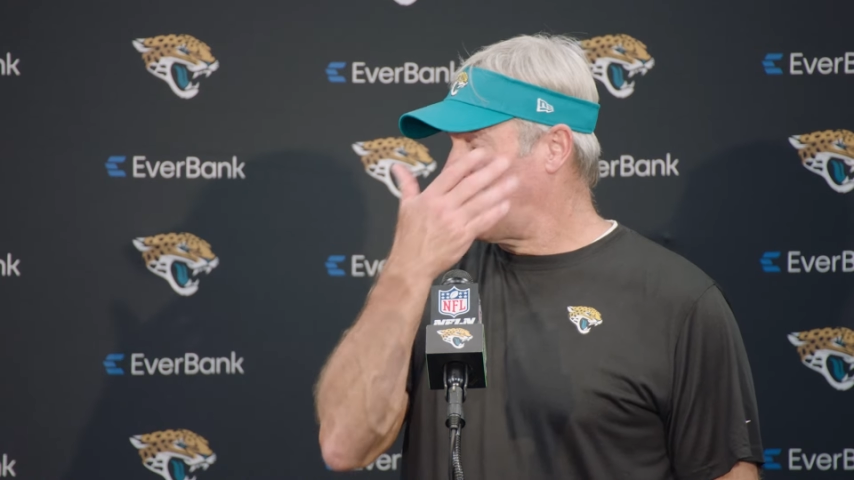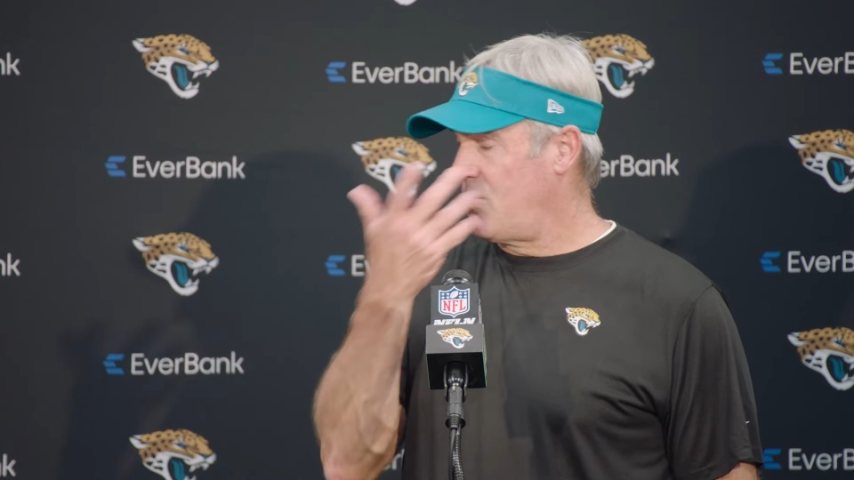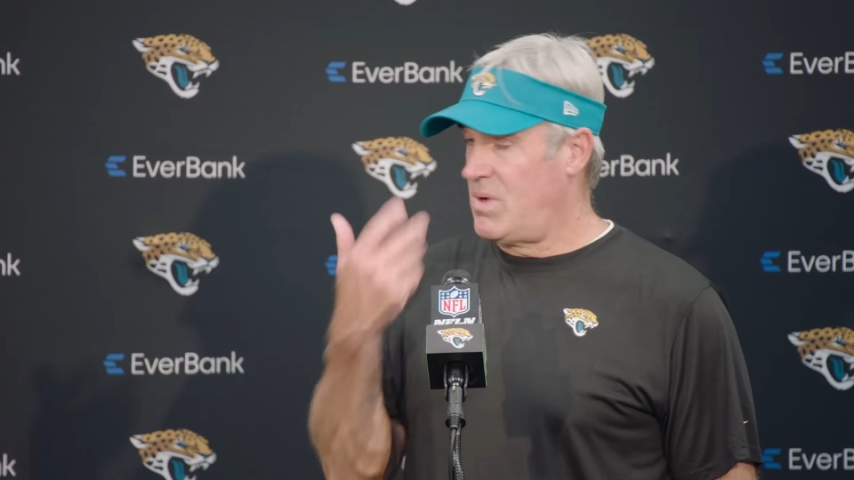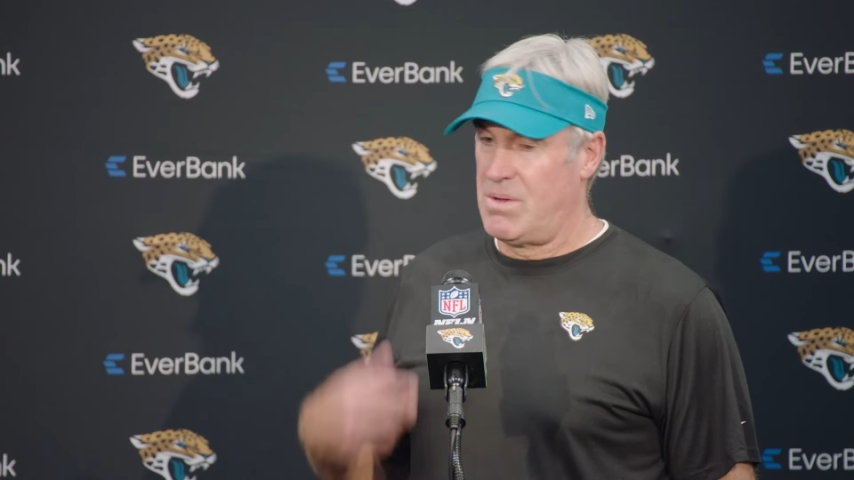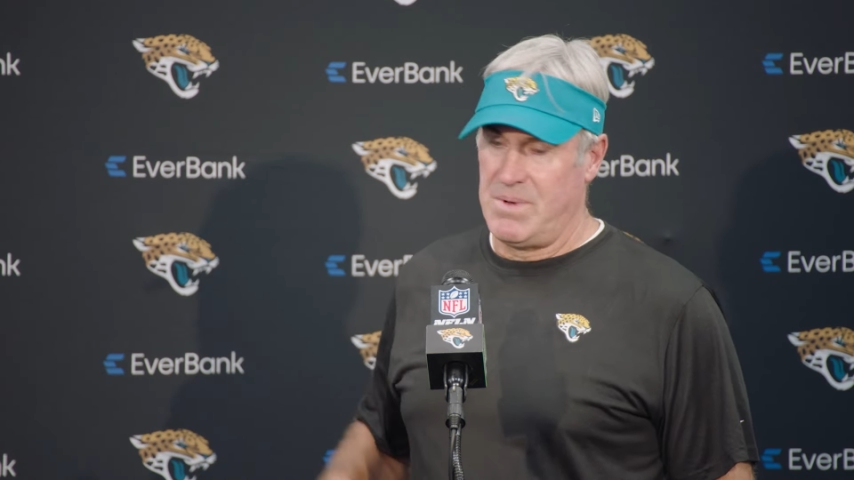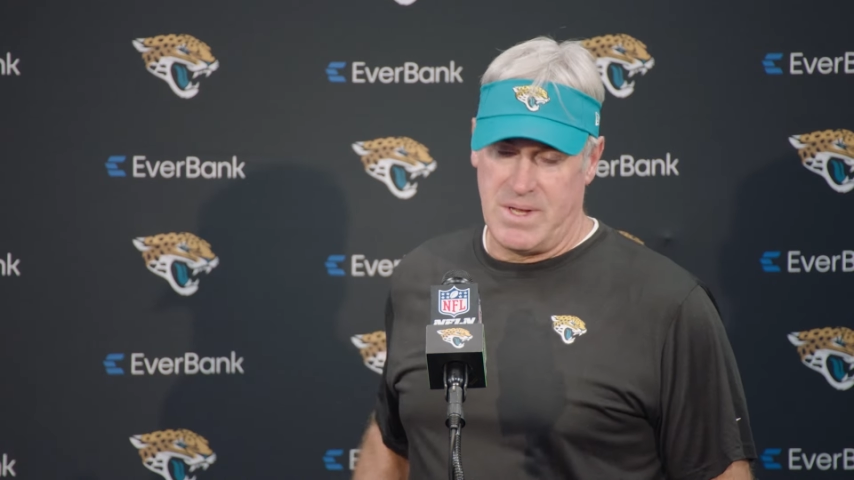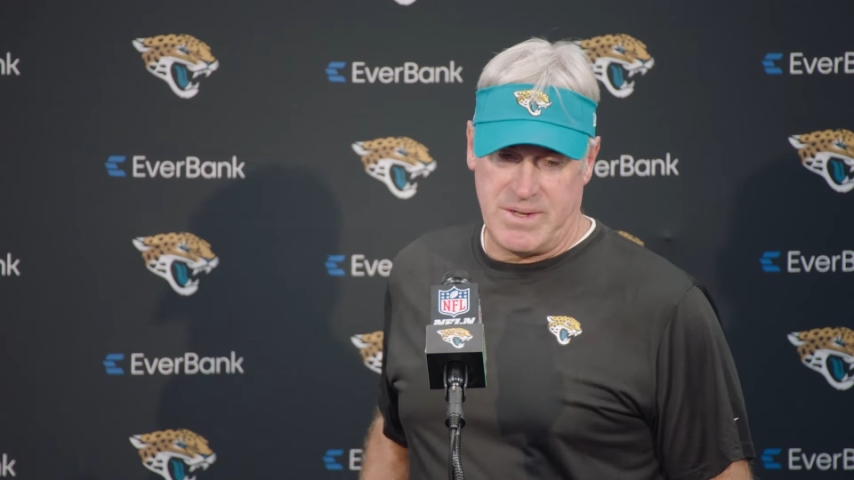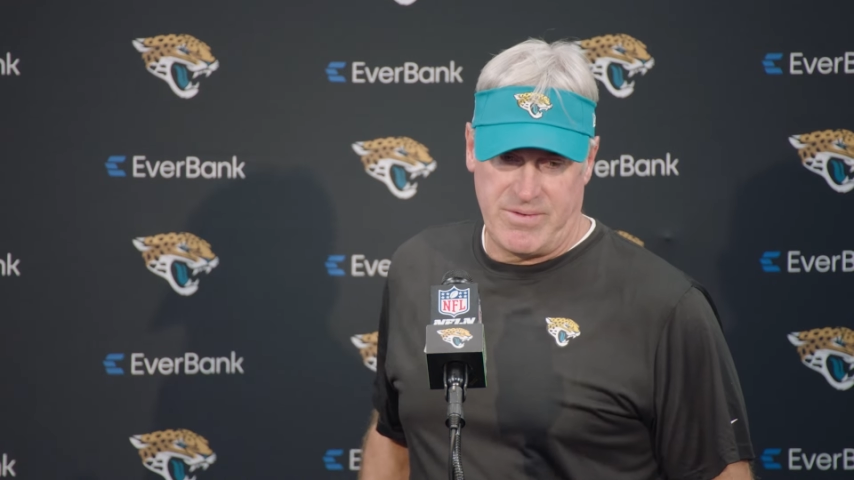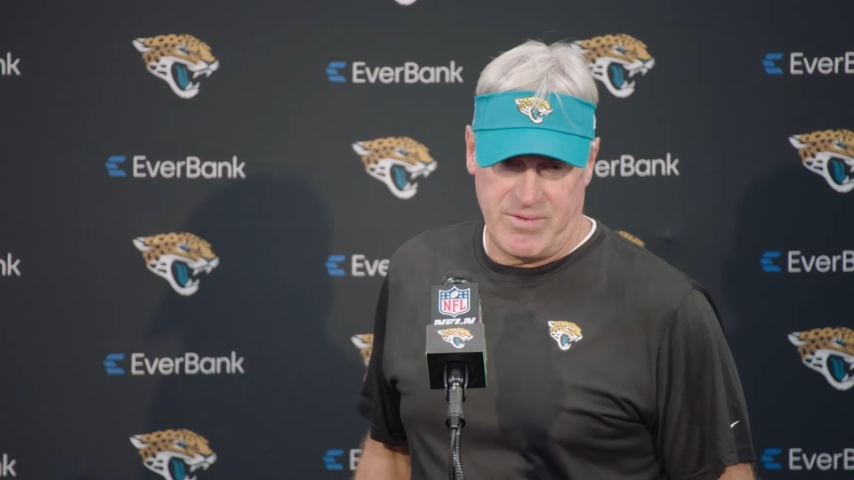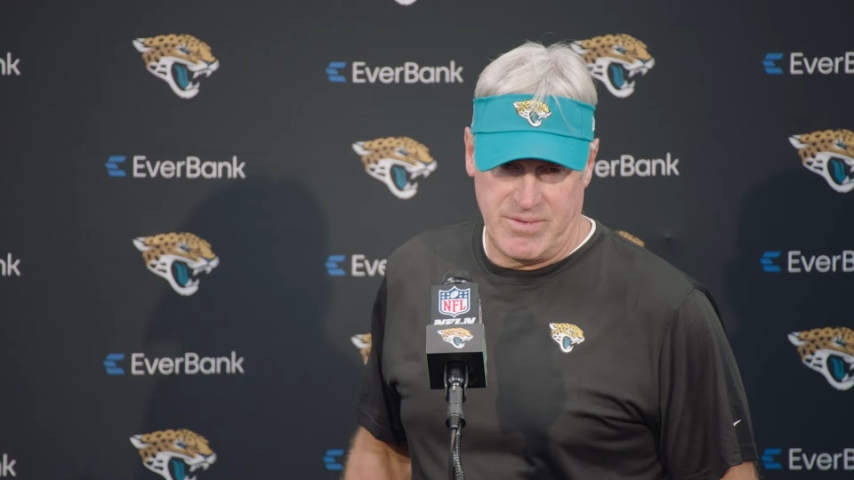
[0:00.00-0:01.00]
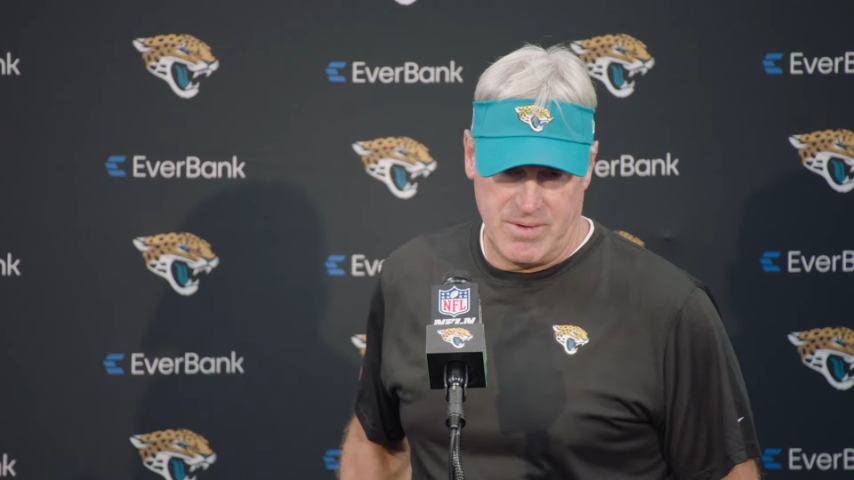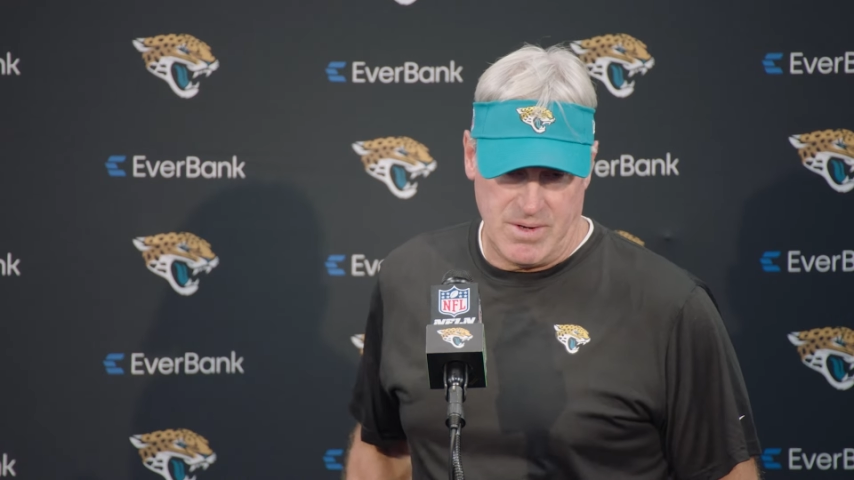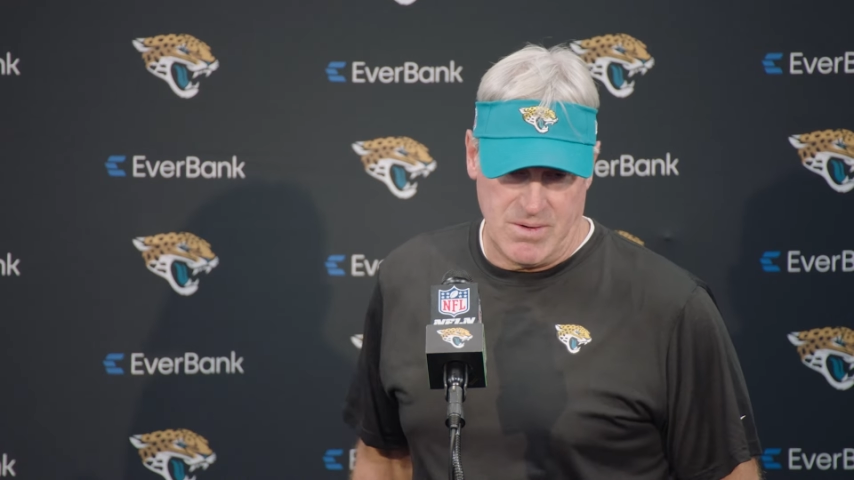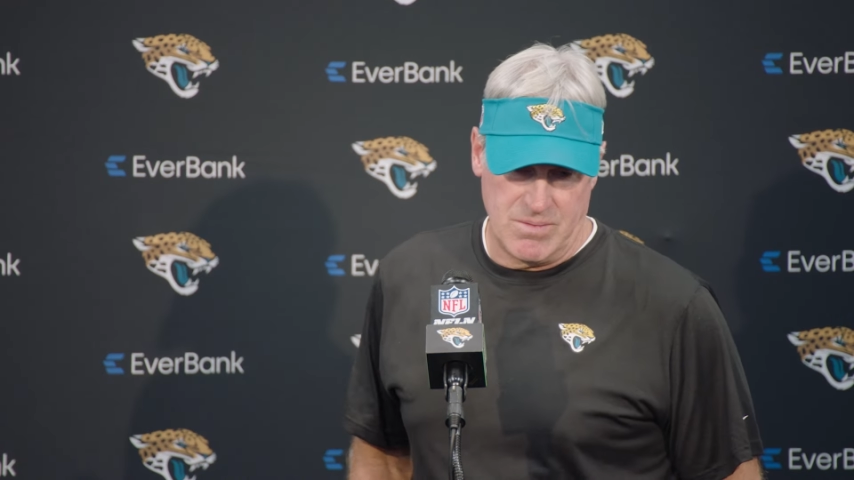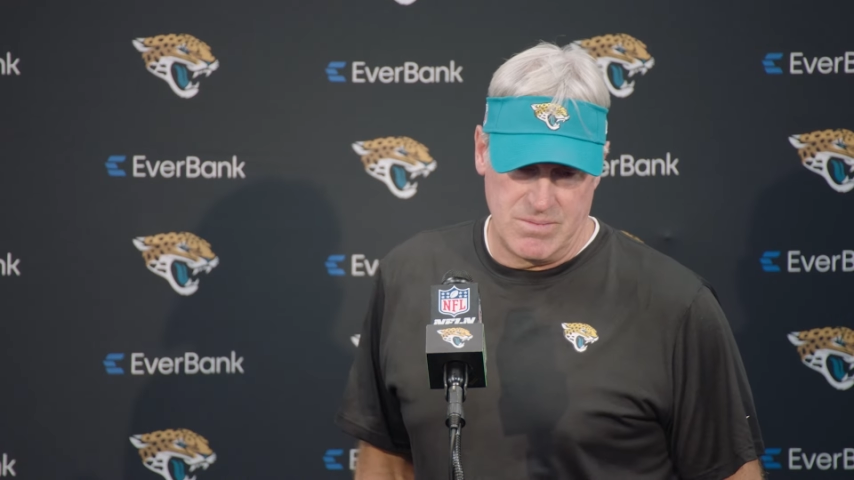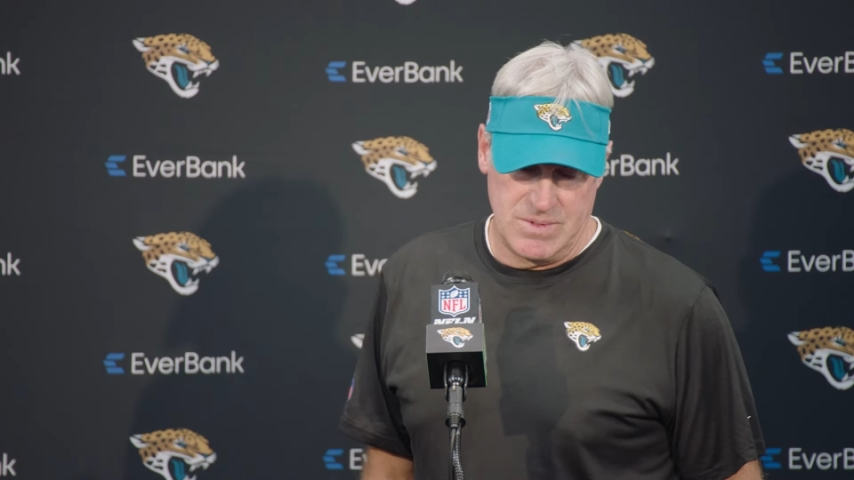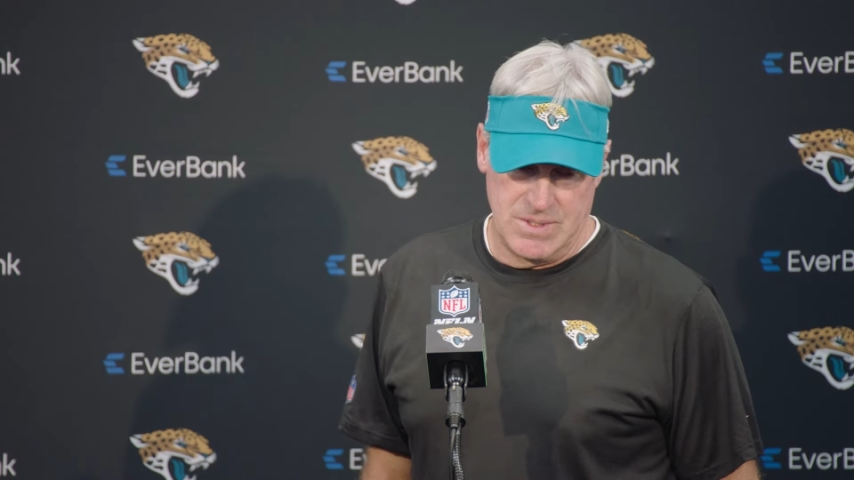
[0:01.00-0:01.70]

Well, I mean, that's, you know,